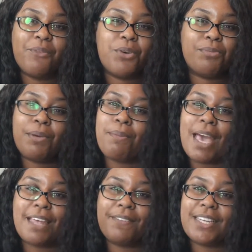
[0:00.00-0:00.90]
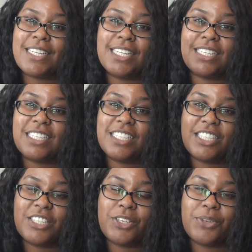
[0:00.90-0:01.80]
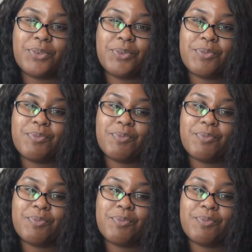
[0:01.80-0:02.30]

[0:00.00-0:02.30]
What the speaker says: Wouldn't be mad if I discontinue.